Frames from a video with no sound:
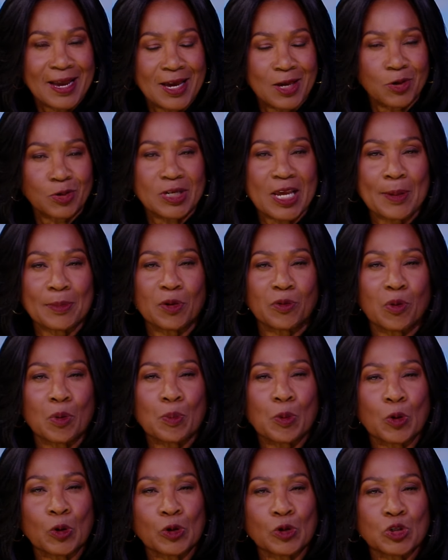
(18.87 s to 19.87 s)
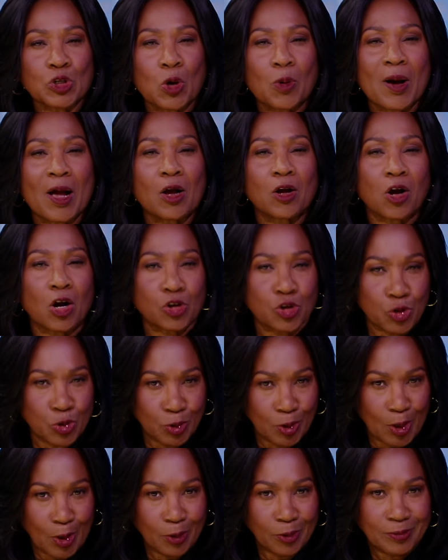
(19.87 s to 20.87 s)
Entertainment reporter Joelle
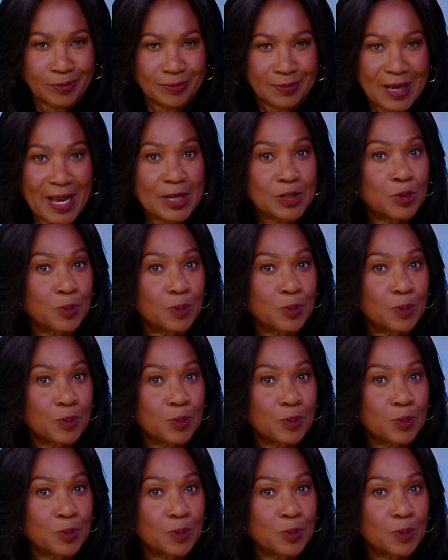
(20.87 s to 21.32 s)
Garguilo has a